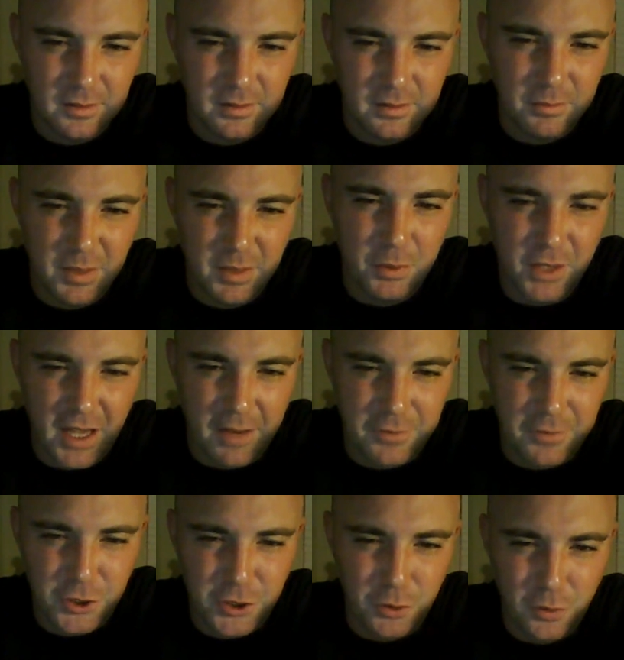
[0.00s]
People that have
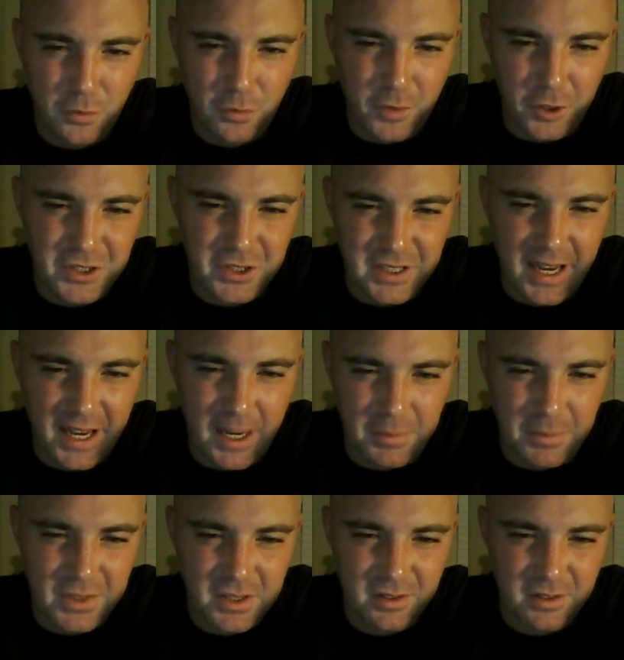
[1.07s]
two first
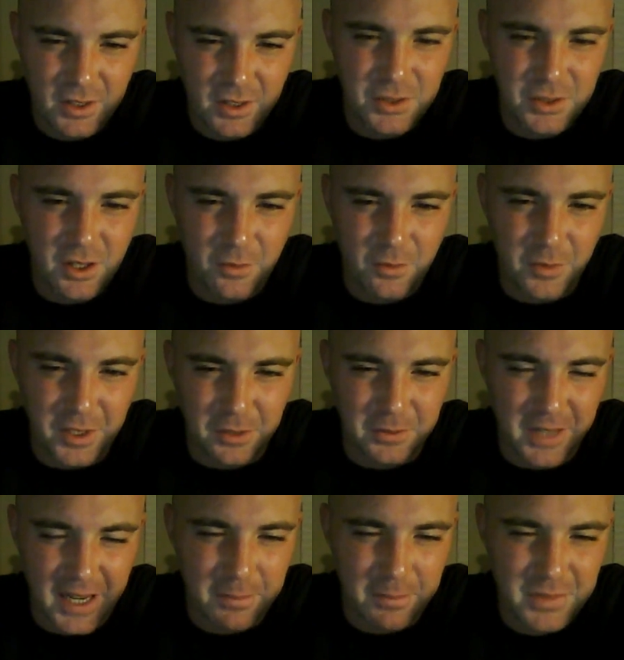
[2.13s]
names. Those aren't real
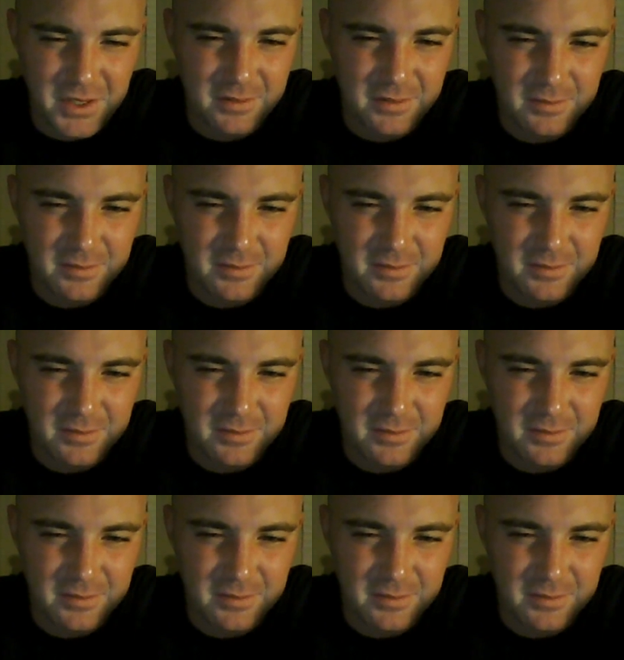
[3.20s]
names.